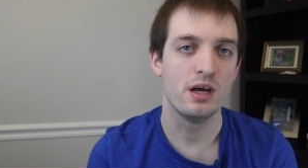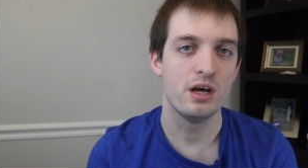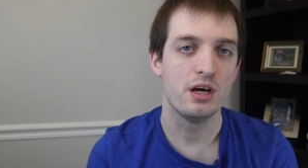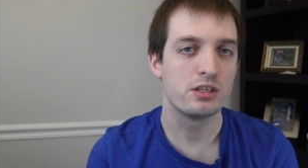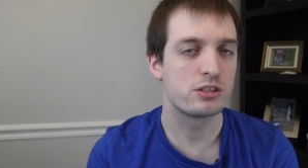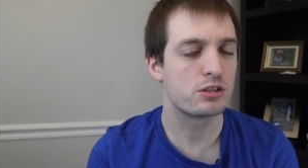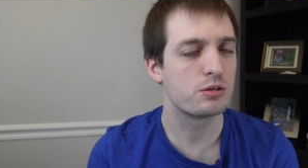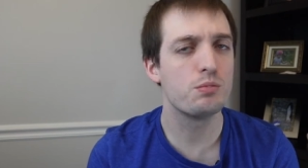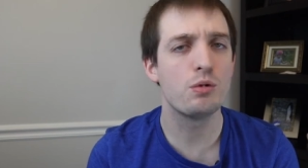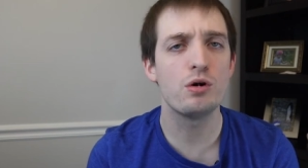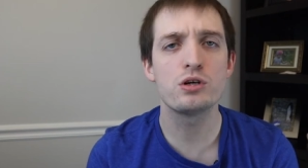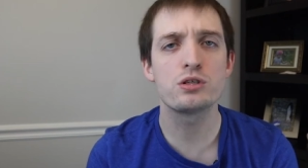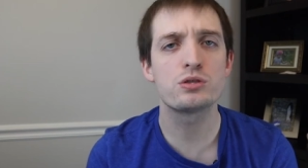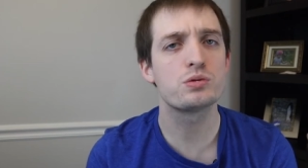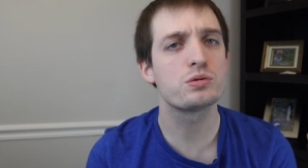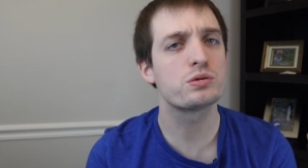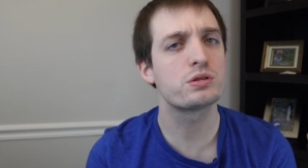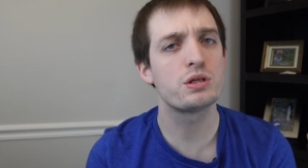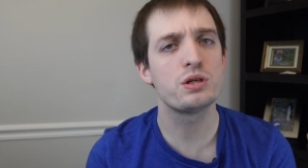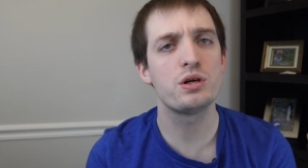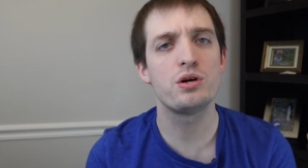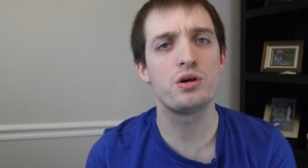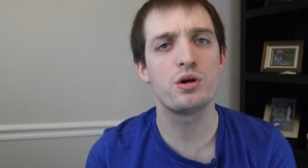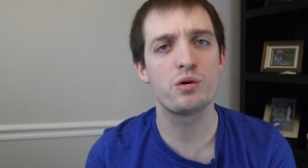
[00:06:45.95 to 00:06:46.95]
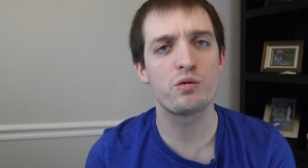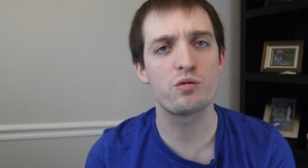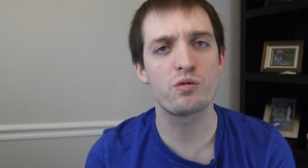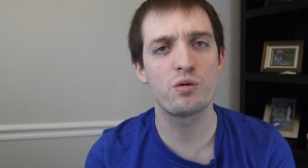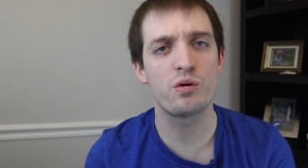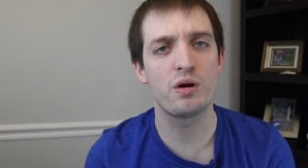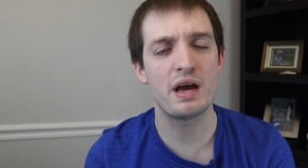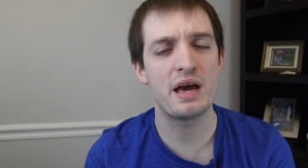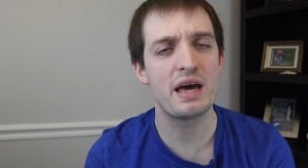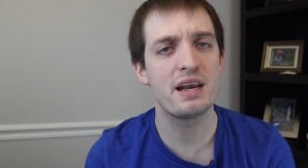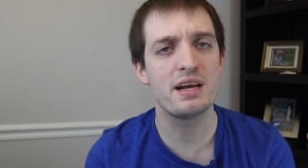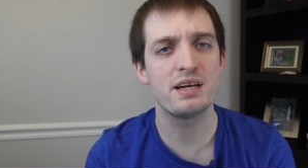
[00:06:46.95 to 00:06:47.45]
So most will send it over
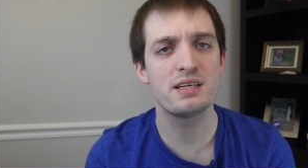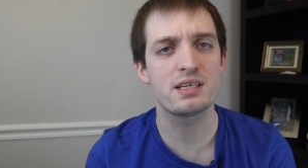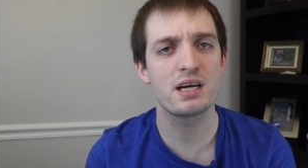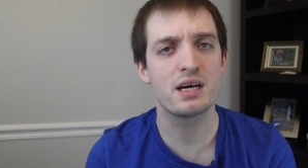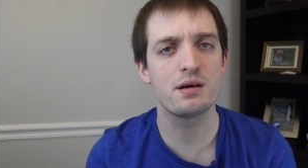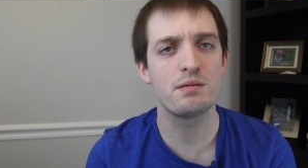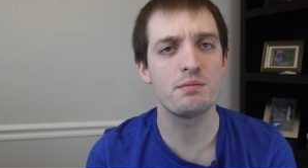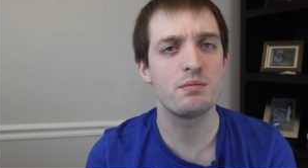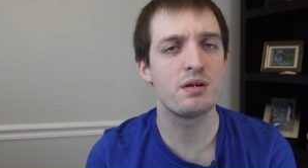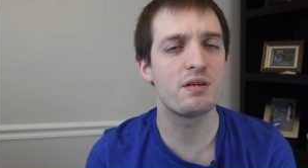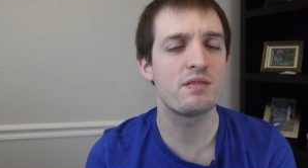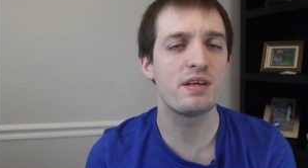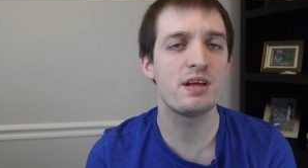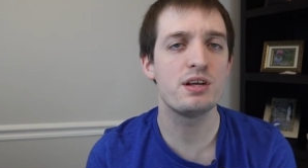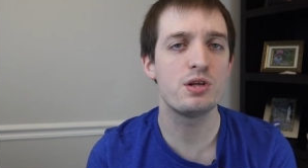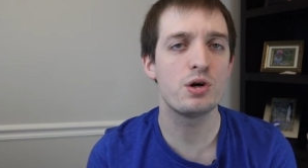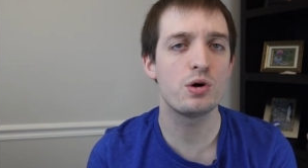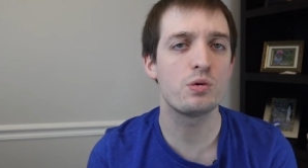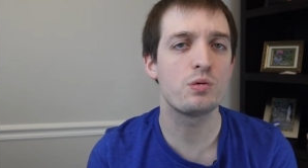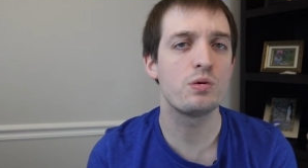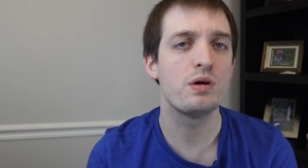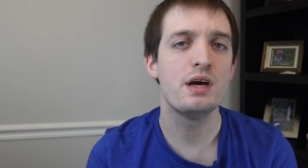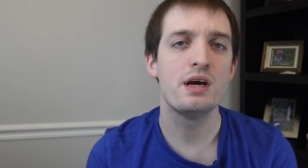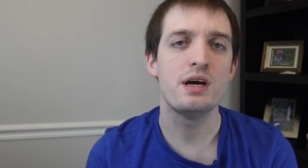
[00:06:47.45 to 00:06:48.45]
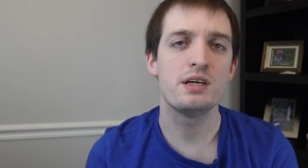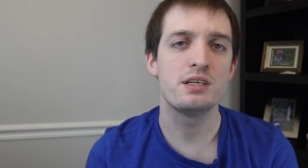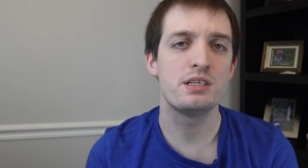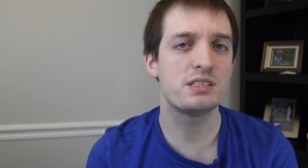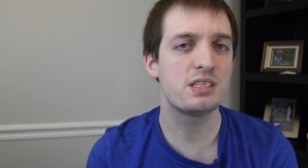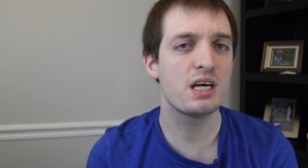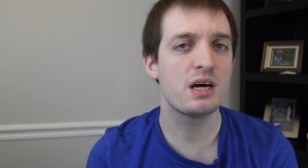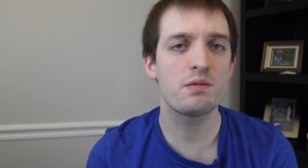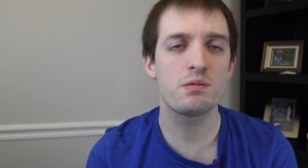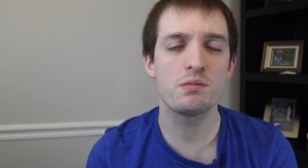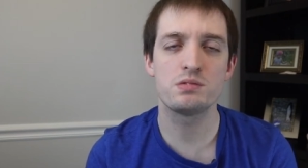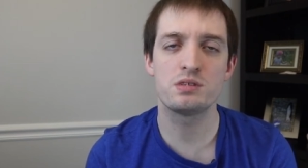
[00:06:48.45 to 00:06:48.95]
ahead of time, but if they don't, just
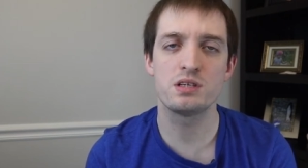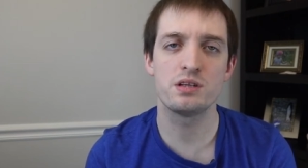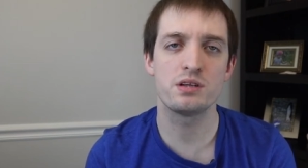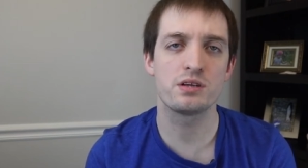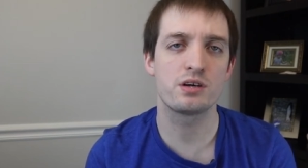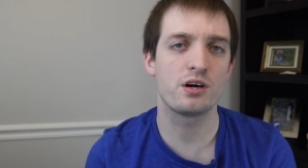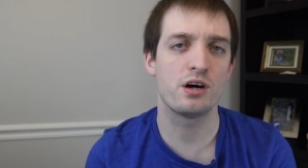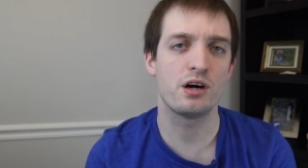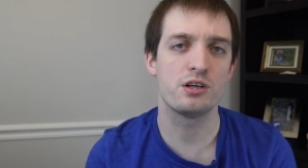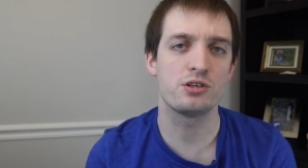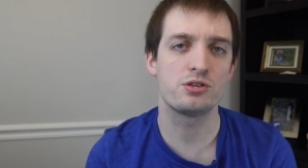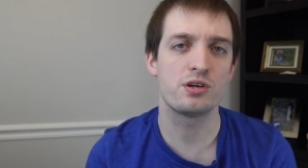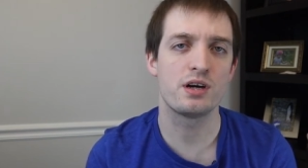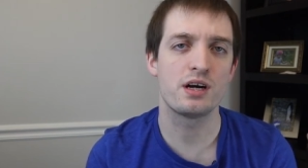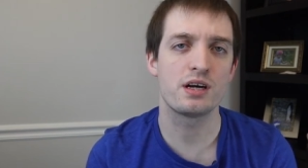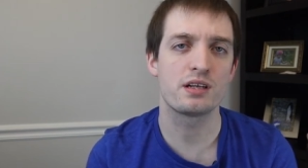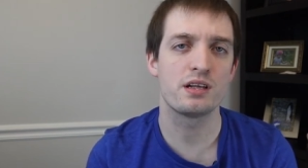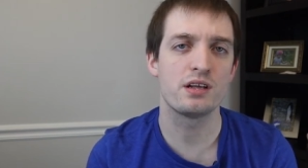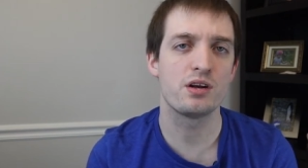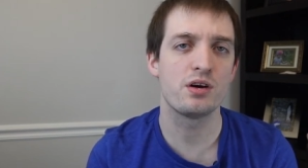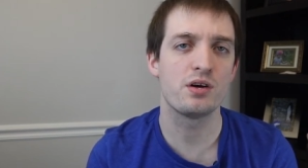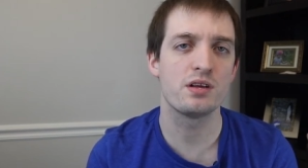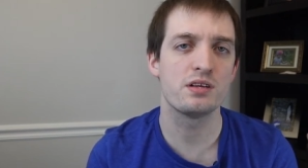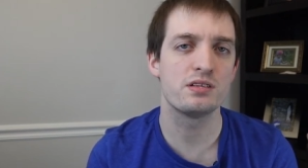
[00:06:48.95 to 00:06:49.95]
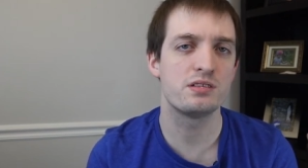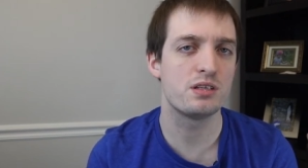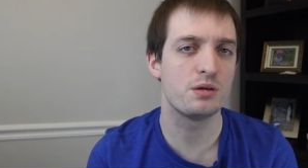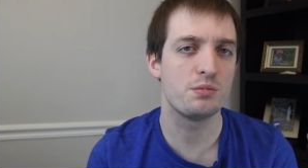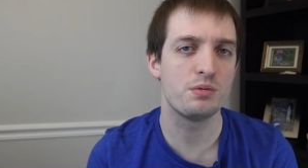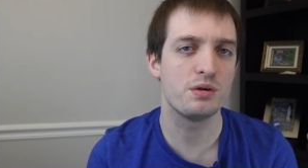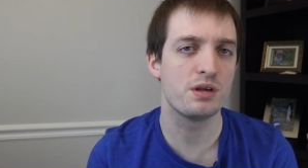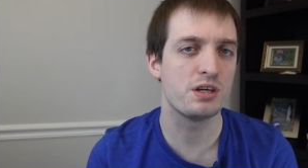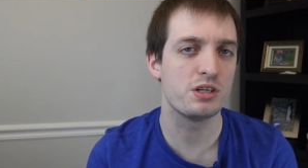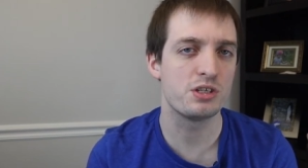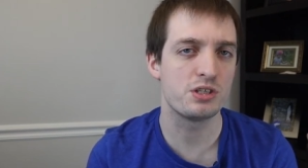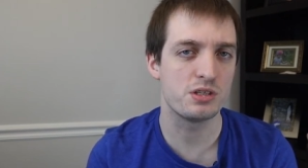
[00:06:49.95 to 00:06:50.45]
have them send the contract and all the
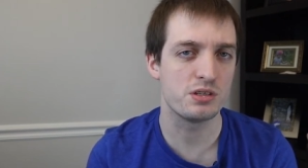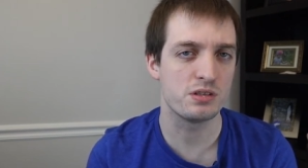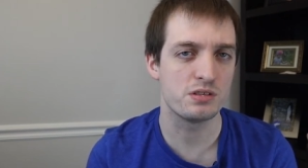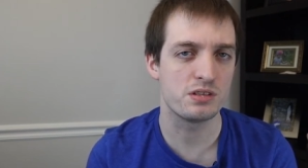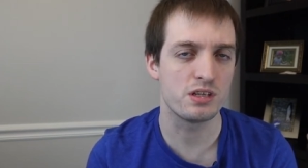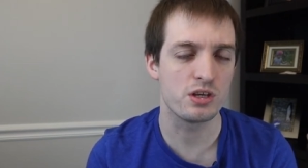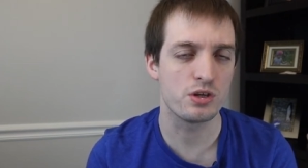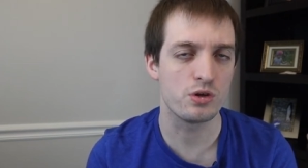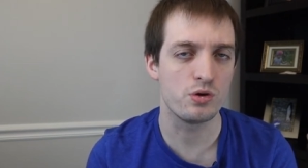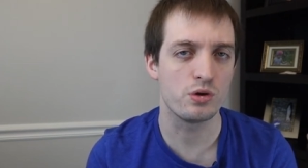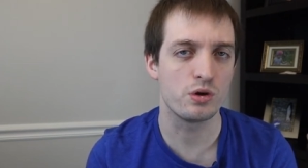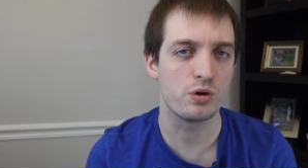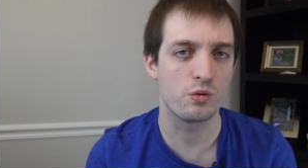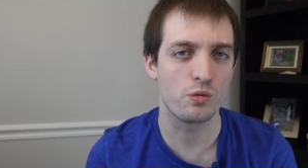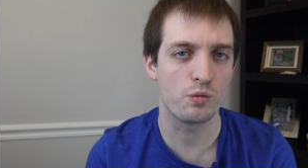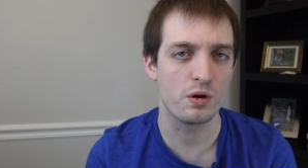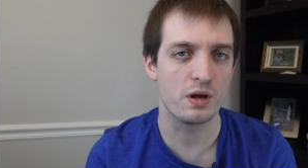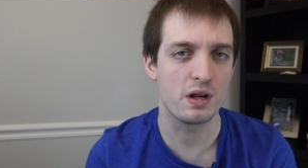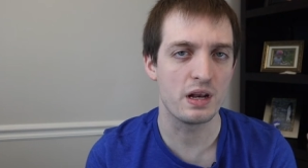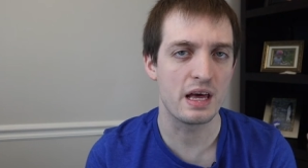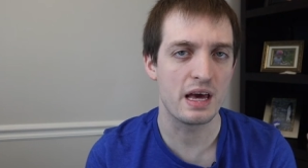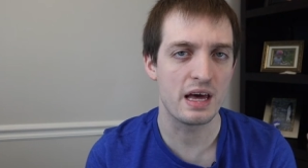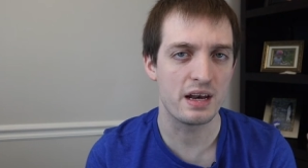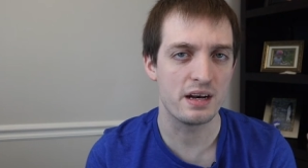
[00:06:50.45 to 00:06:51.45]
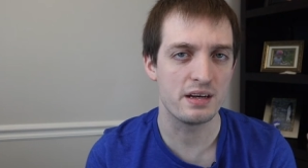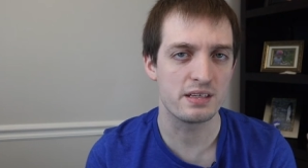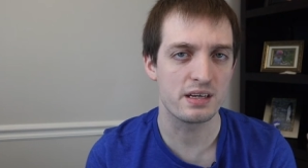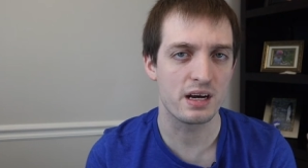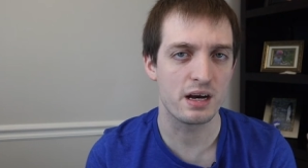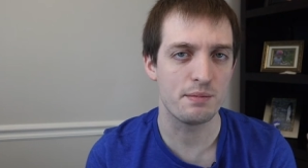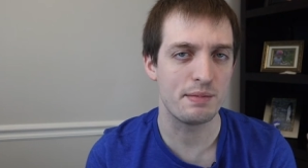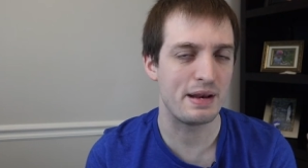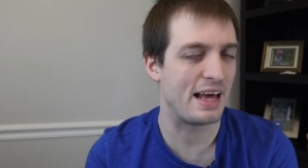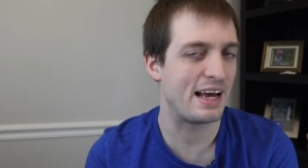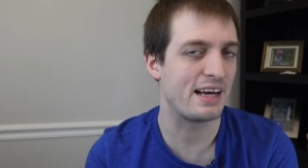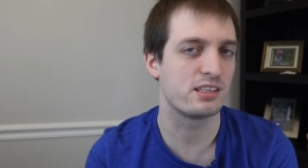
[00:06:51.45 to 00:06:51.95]
stipulations that you can read ahead of
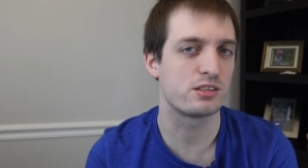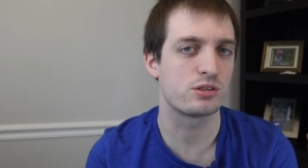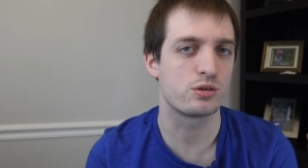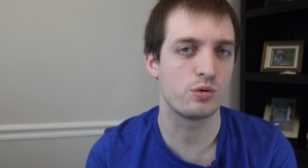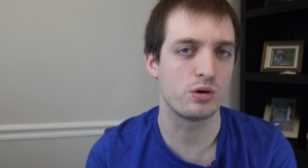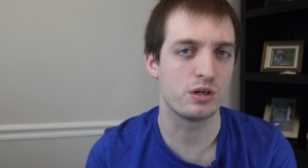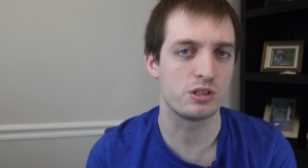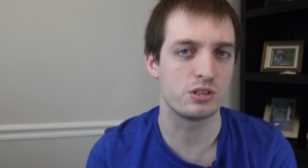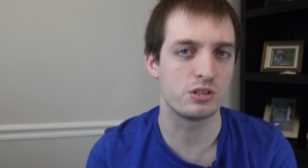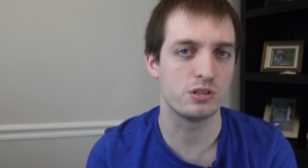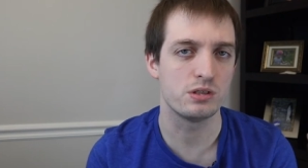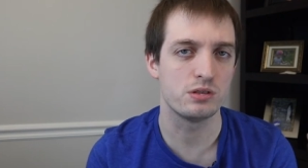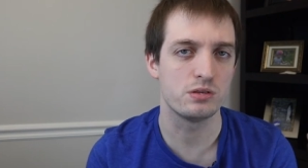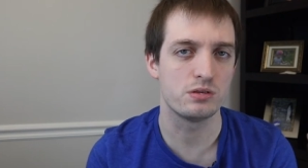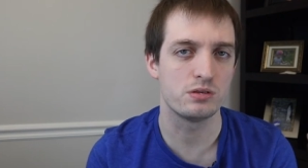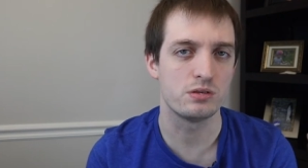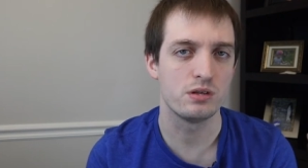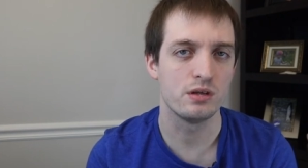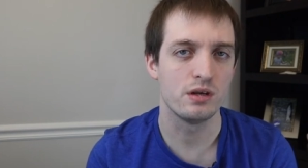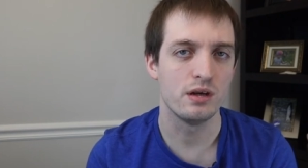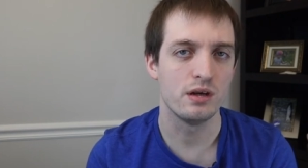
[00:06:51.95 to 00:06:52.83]
time and ask questions,